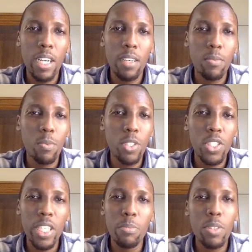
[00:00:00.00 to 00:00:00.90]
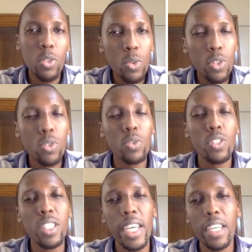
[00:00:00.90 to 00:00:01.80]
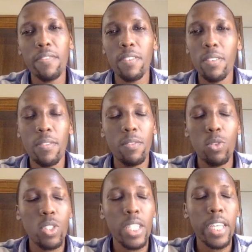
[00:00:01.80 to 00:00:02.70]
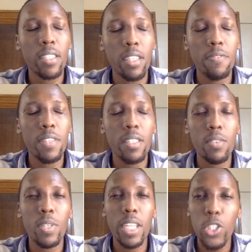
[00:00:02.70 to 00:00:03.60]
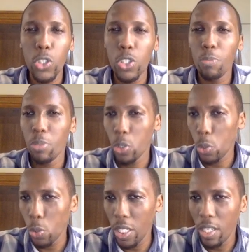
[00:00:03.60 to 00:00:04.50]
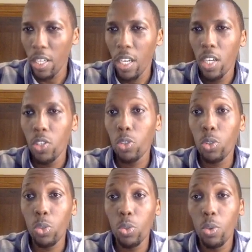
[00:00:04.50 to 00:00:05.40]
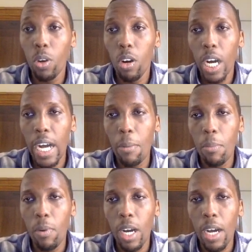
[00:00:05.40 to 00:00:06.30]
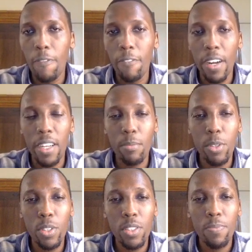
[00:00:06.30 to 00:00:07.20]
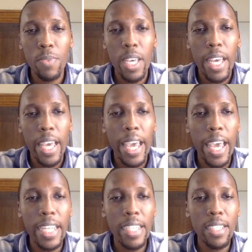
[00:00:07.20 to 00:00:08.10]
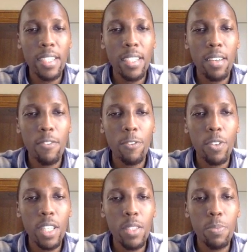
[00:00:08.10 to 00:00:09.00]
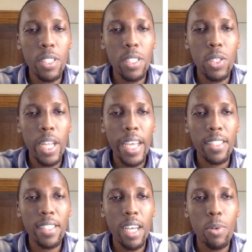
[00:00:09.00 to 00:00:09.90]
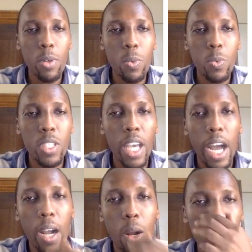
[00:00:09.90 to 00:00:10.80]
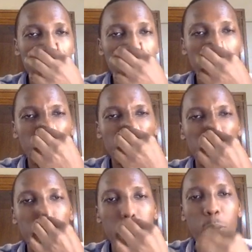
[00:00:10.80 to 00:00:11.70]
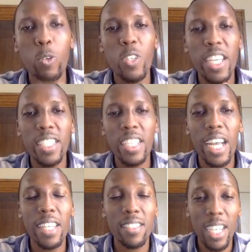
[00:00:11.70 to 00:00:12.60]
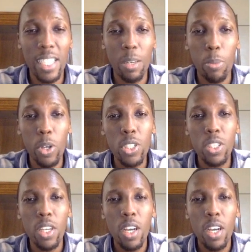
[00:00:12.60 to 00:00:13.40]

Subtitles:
which can be used to detect if there's a relationship between two variables. And for this particular example, we are going to be creating a scatter plot